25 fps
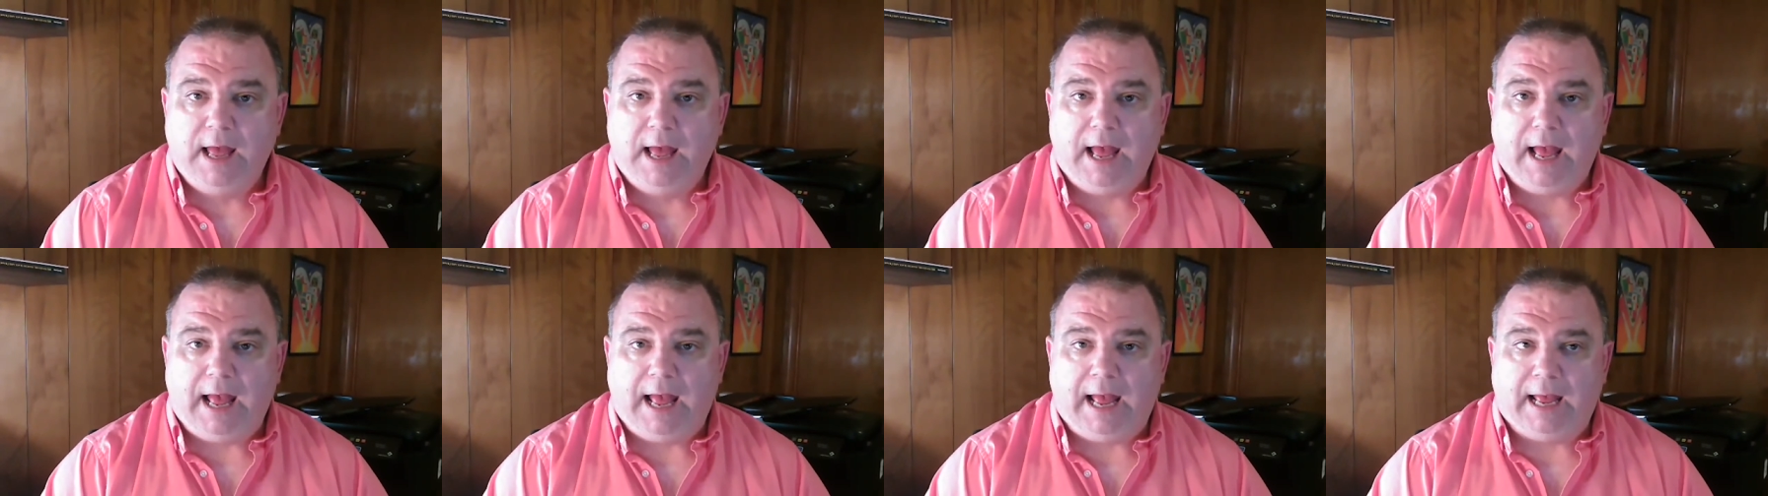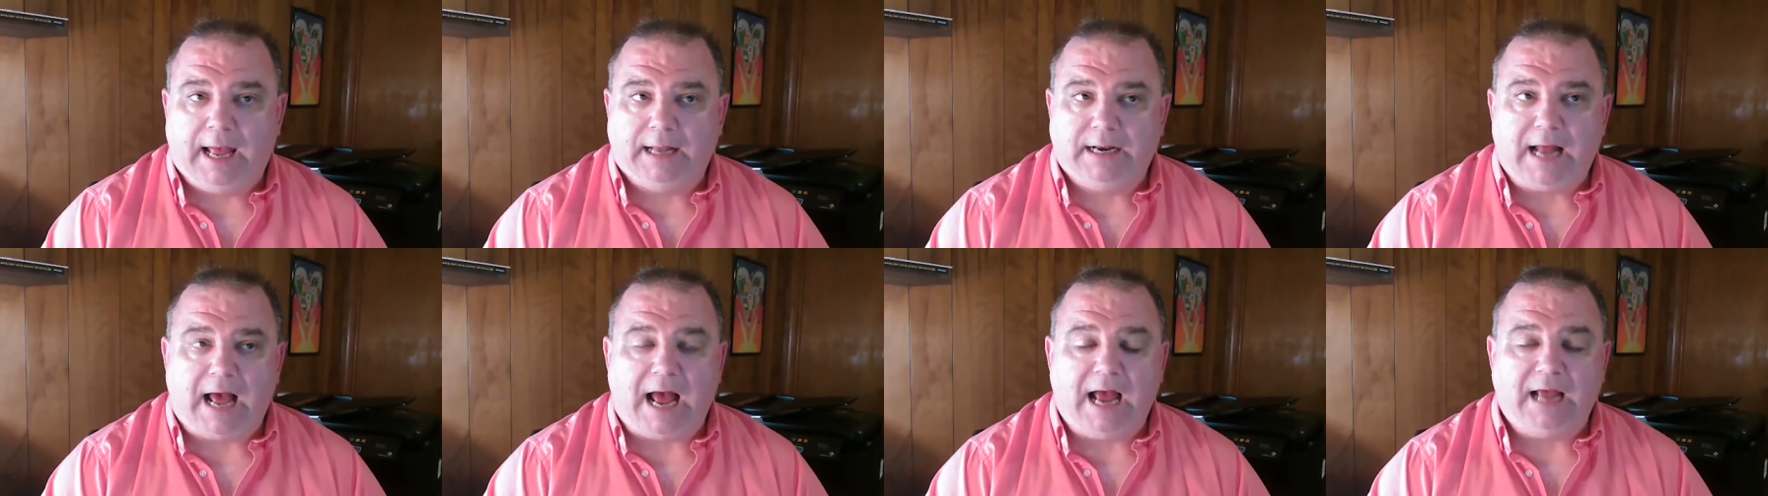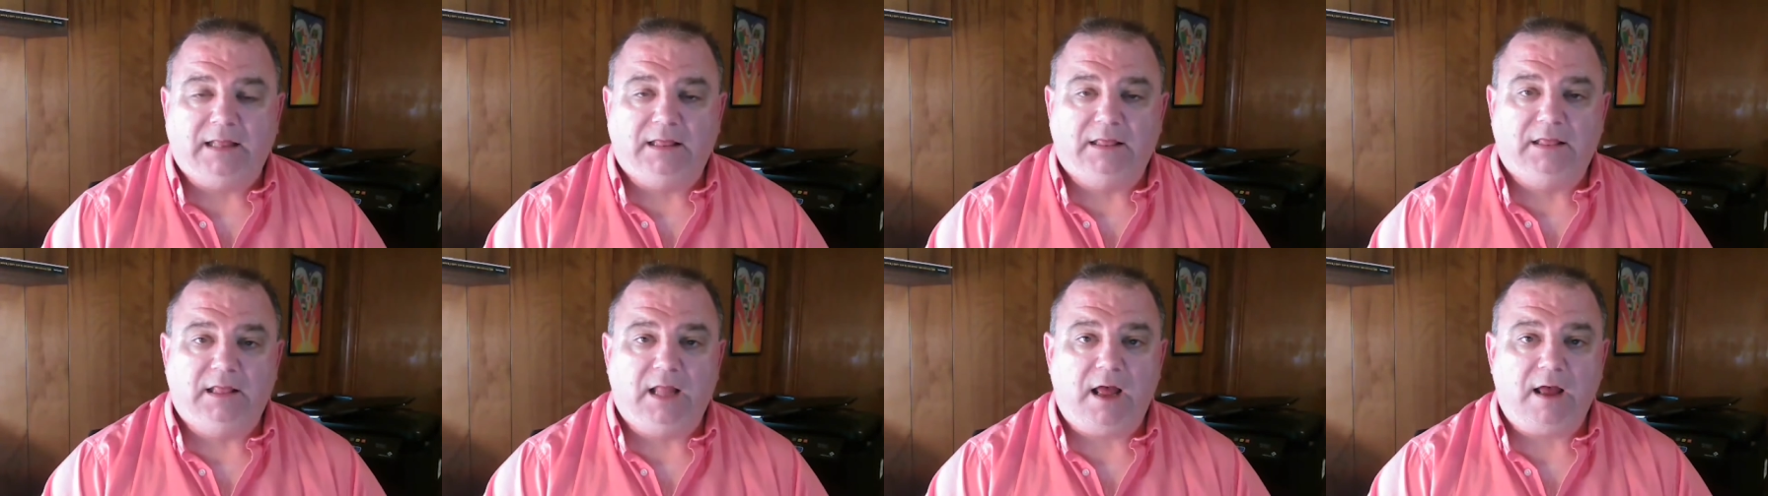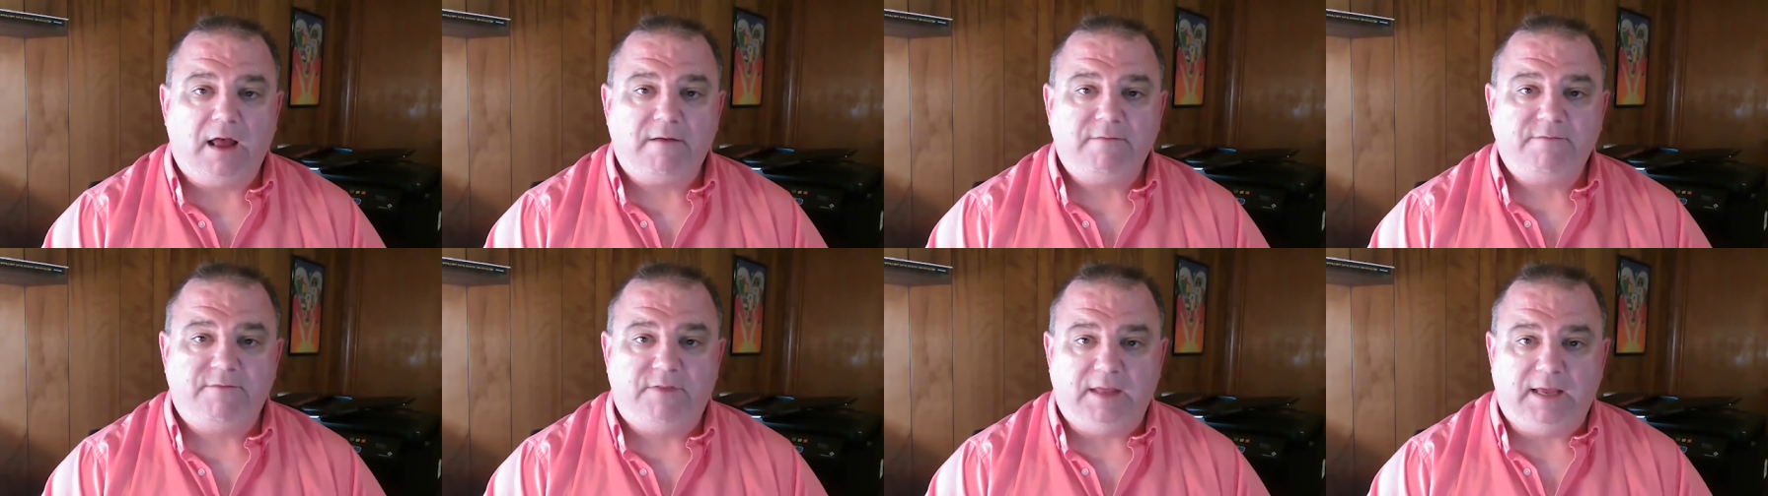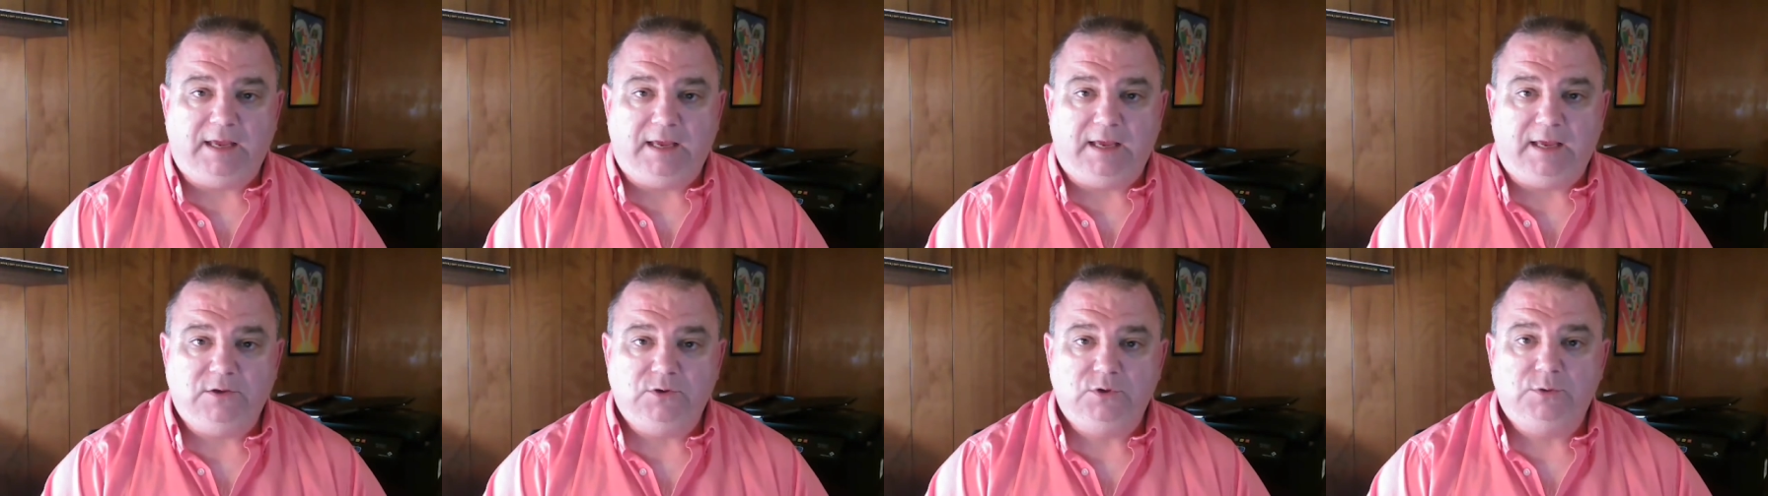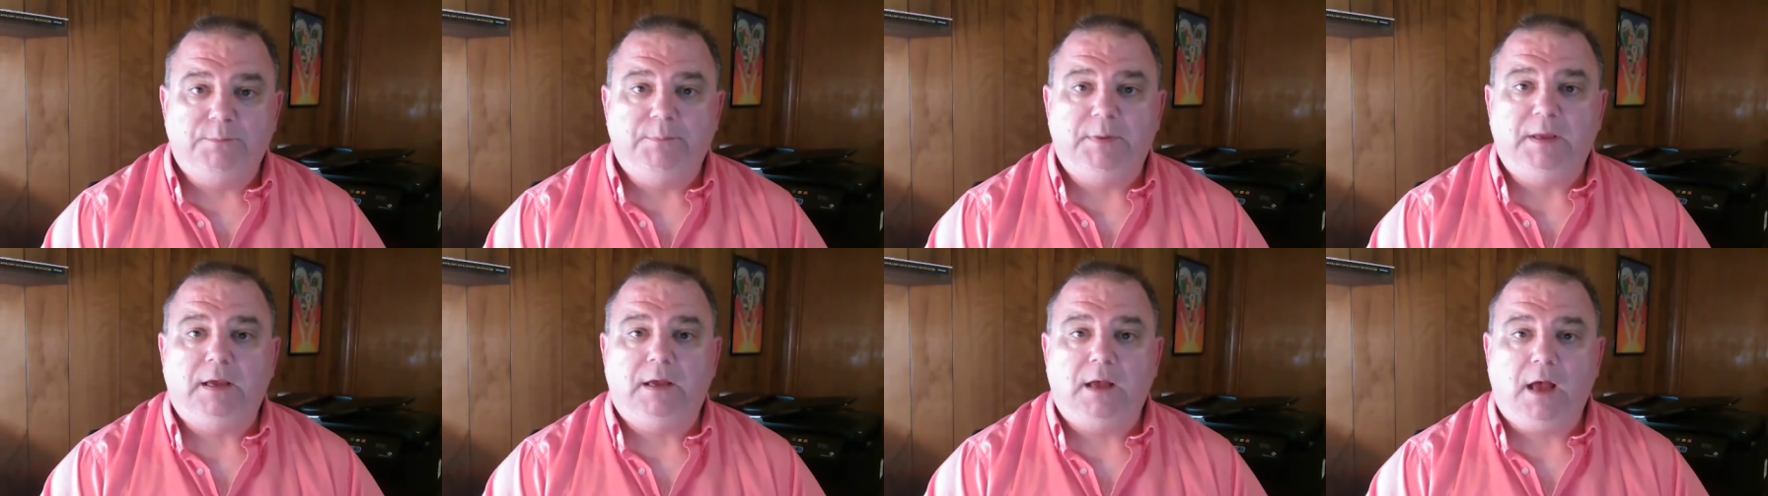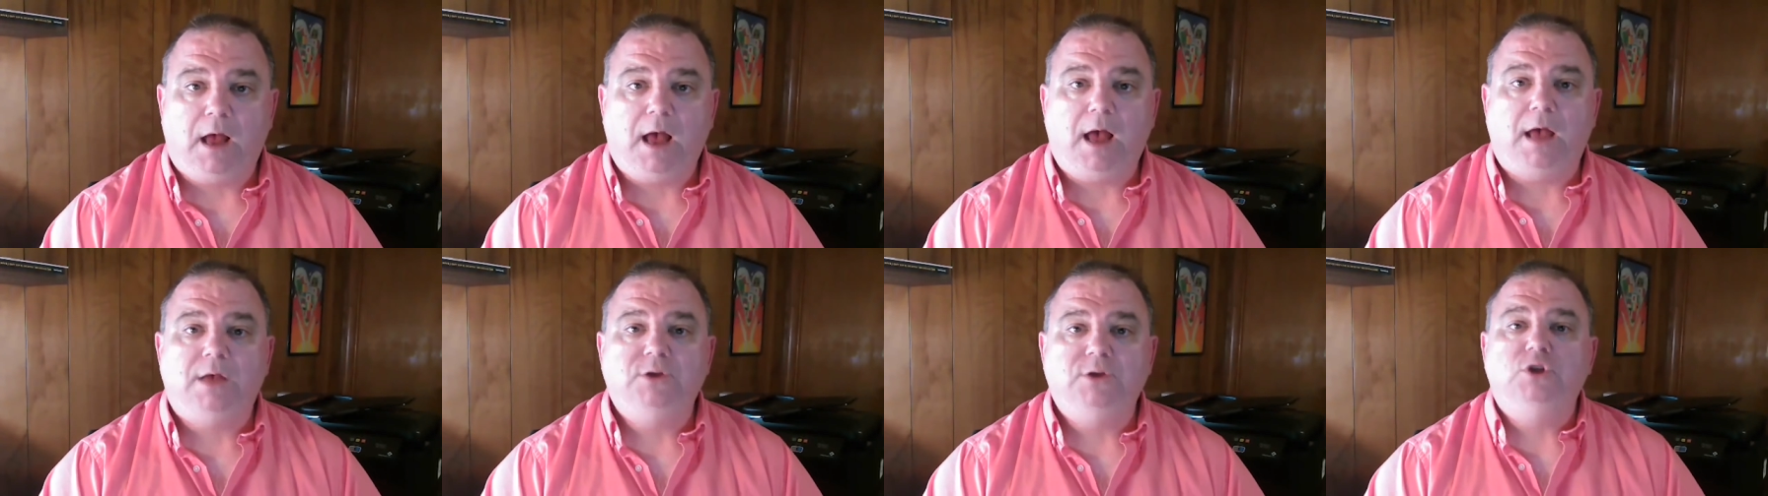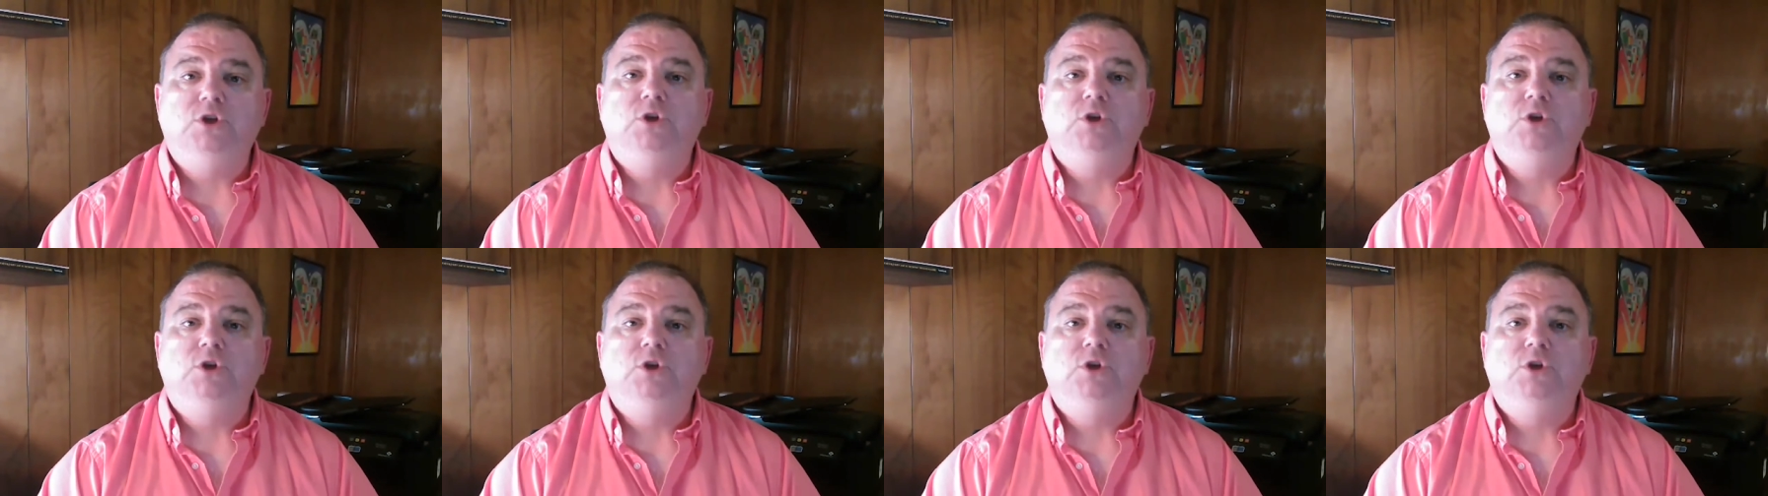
And I love these because